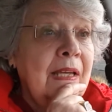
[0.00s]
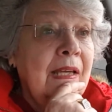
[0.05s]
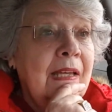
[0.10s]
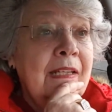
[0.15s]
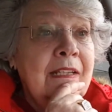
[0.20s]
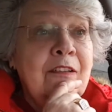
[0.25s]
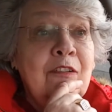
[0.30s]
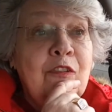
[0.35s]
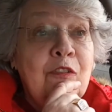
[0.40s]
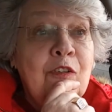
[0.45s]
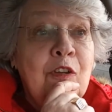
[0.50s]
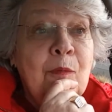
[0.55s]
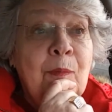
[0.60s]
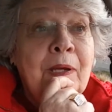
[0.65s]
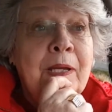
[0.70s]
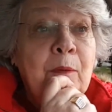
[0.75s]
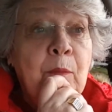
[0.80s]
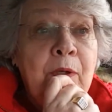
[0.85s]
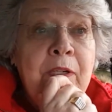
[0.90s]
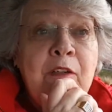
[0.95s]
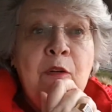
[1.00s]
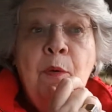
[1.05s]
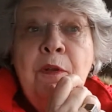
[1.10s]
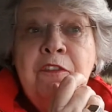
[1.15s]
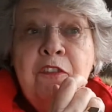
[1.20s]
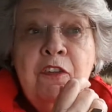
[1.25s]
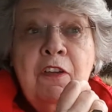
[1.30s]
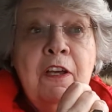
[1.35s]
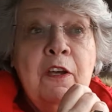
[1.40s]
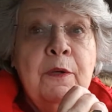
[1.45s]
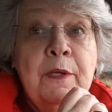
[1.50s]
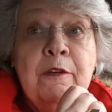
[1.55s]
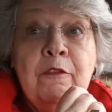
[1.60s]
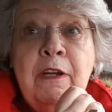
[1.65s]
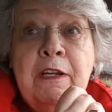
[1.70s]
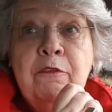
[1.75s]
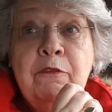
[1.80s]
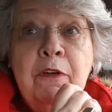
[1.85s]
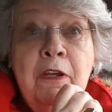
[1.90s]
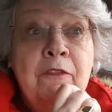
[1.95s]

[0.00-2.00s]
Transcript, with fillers: And you might wonder, what's the going rate